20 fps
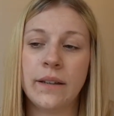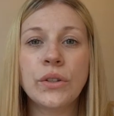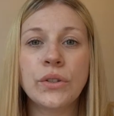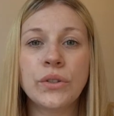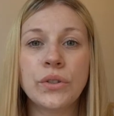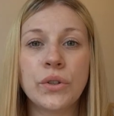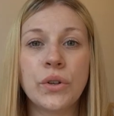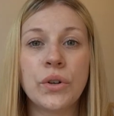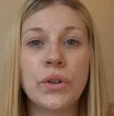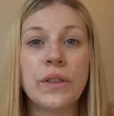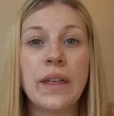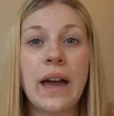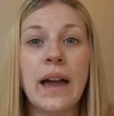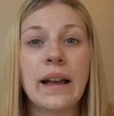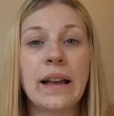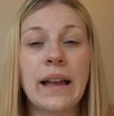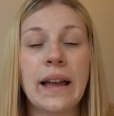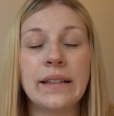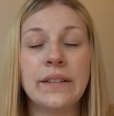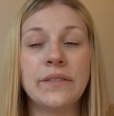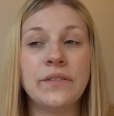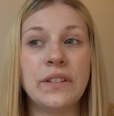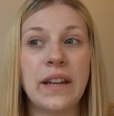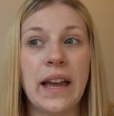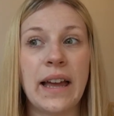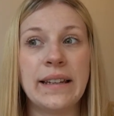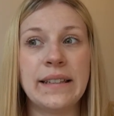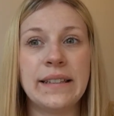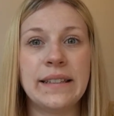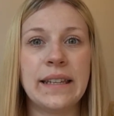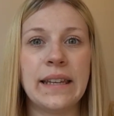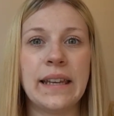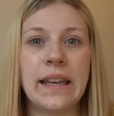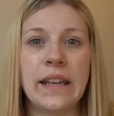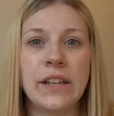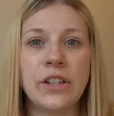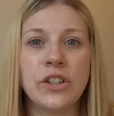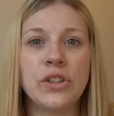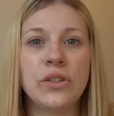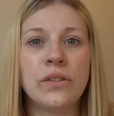So that kind of
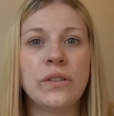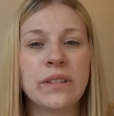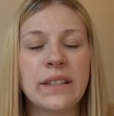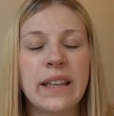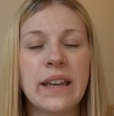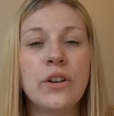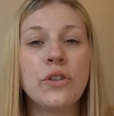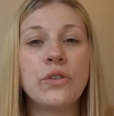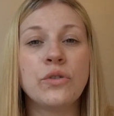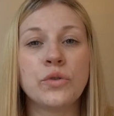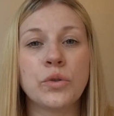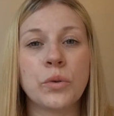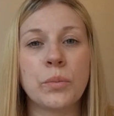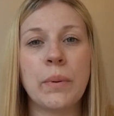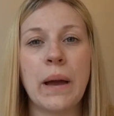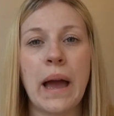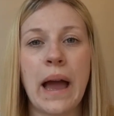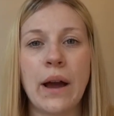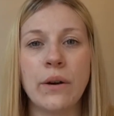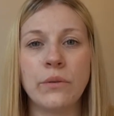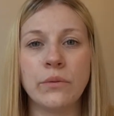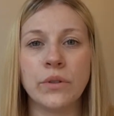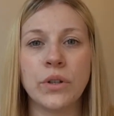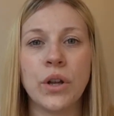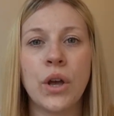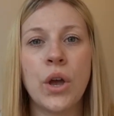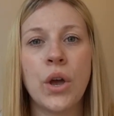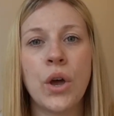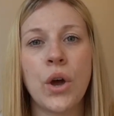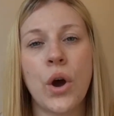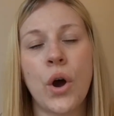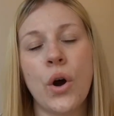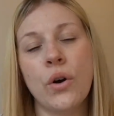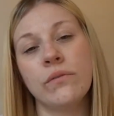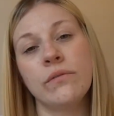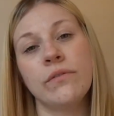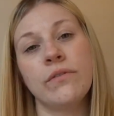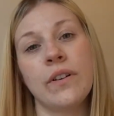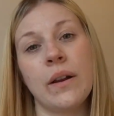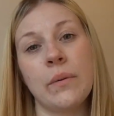90-ish, say £100
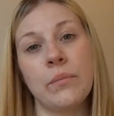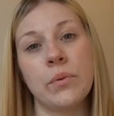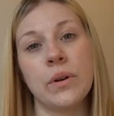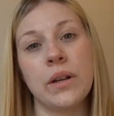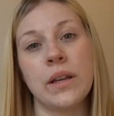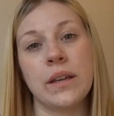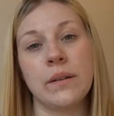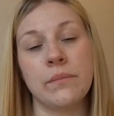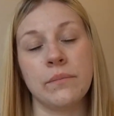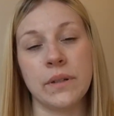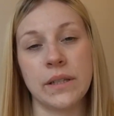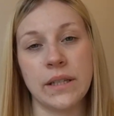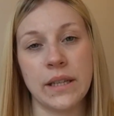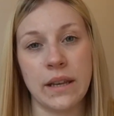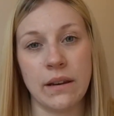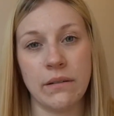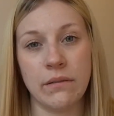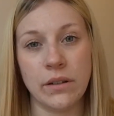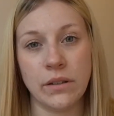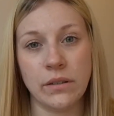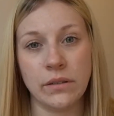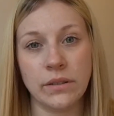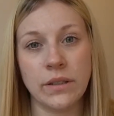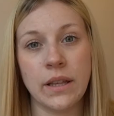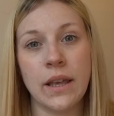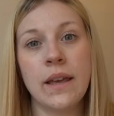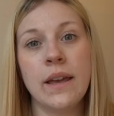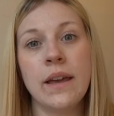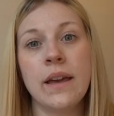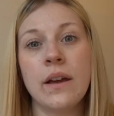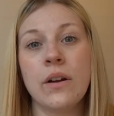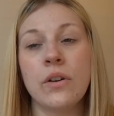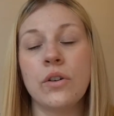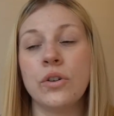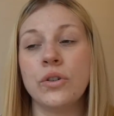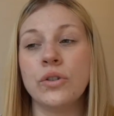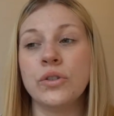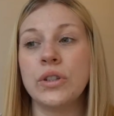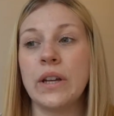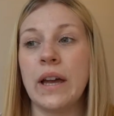on fabric and materials,
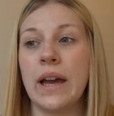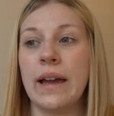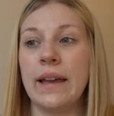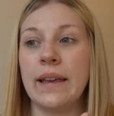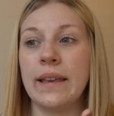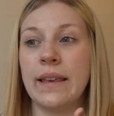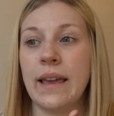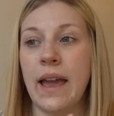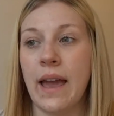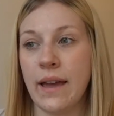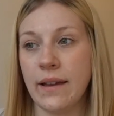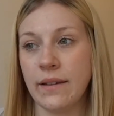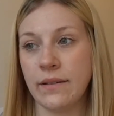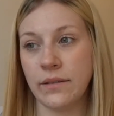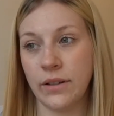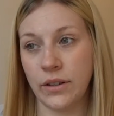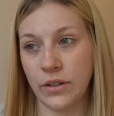could I get,